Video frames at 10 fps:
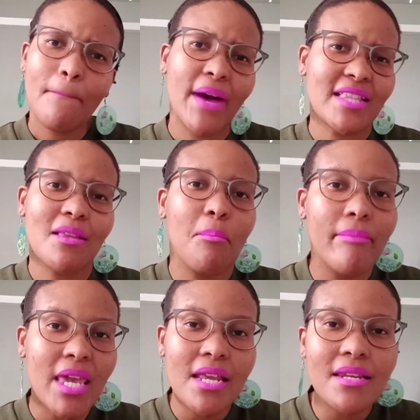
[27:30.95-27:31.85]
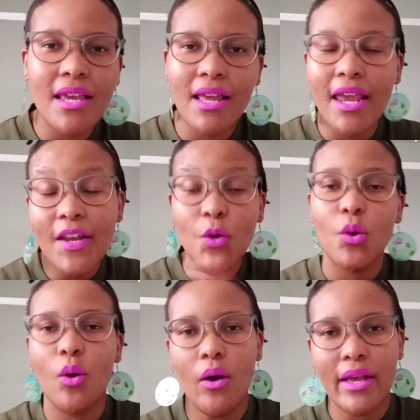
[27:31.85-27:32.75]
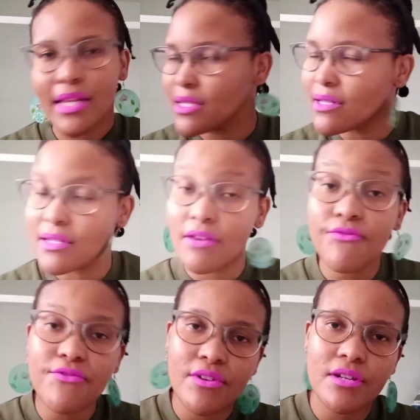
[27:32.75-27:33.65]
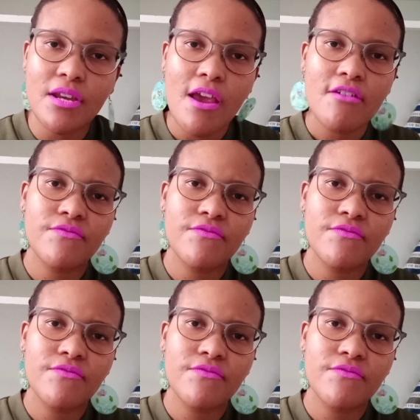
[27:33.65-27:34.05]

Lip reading: but the meaning in law is different